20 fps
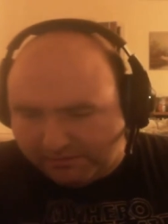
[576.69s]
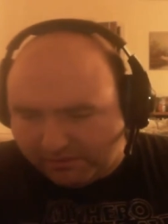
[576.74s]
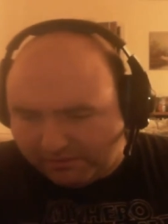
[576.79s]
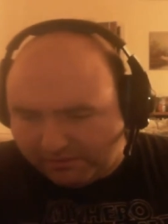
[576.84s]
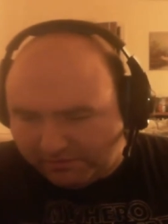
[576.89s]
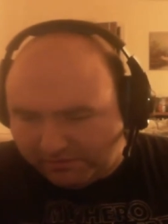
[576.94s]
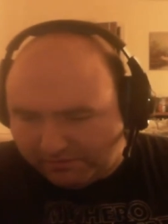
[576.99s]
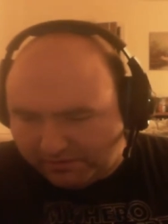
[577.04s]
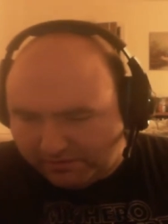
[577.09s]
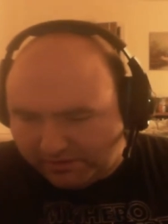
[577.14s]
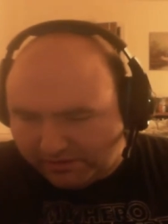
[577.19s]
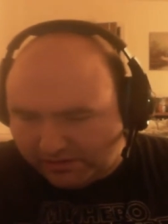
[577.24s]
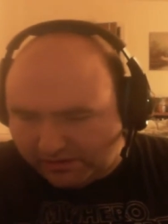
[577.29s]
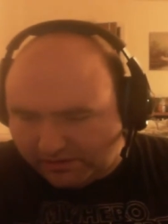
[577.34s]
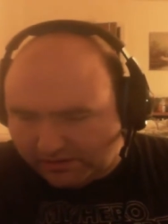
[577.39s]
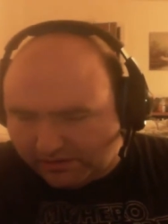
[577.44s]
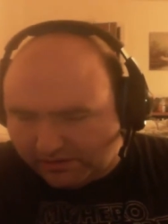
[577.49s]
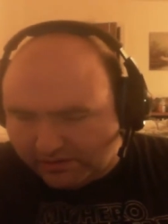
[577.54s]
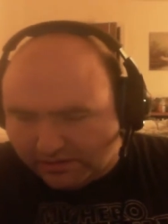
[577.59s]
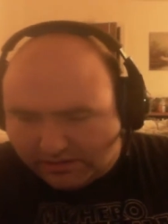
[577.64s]
paper up in a
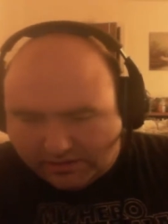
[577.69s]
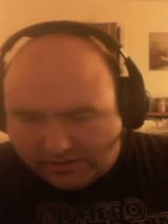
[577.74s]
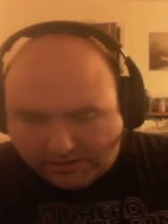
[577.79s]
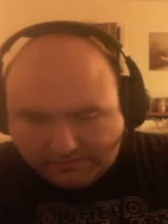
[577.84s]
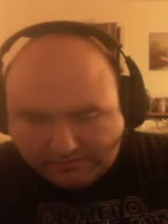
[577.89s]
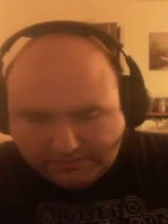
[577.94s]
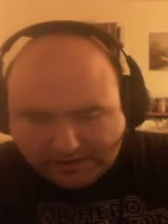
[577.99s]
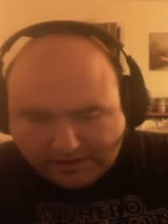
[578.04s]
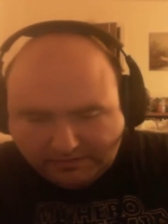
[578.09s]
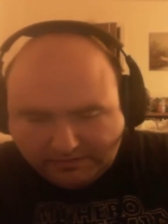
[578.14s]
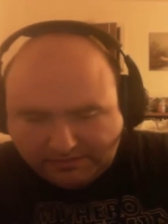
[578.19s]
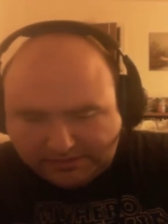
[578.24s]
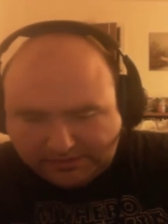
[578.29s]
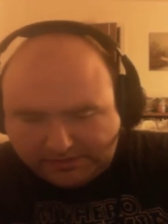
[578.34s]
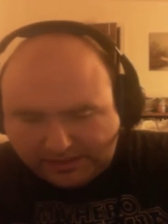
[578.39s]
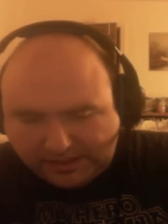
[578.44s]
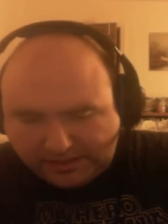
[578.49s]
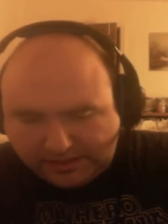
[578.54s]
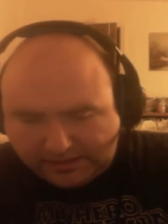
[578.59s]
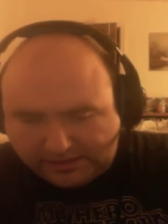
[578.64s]
bit later. But
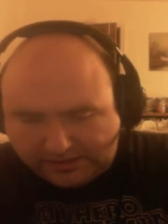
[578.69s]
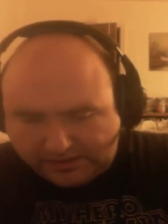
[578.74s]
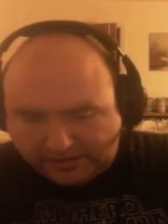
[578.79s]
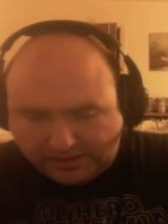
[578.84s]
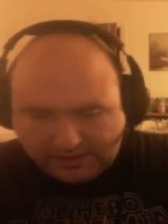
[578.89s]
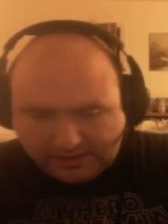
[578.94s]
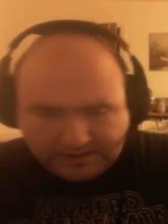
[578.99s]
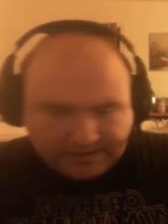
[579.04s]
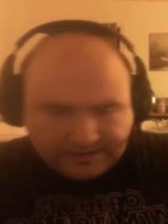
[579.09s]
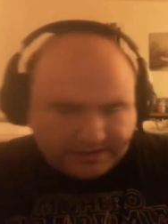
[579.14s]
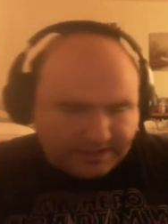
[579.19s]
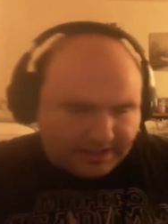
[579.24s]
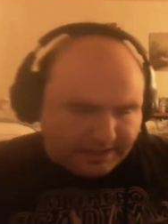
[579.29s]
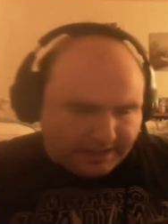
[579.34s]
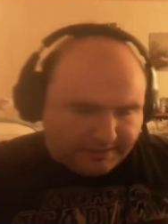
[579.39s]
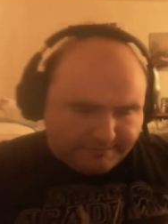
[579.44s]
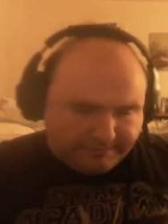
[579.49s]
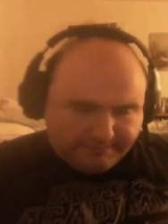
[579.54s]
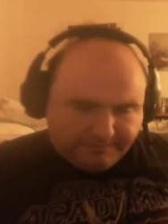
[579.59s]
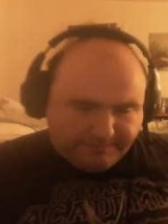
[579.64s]
anyways, yeah, so that's
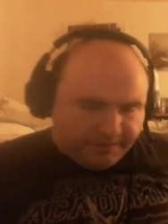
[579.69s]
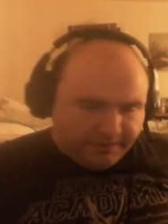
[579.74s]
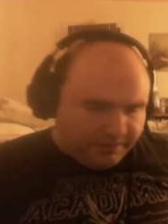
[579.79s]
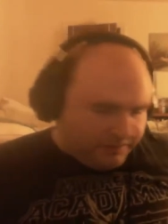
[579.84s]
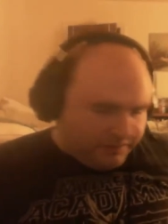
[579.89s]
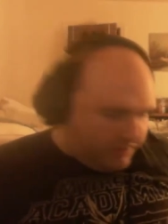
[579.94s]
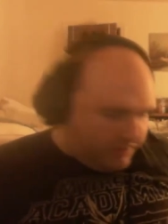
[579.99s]
that.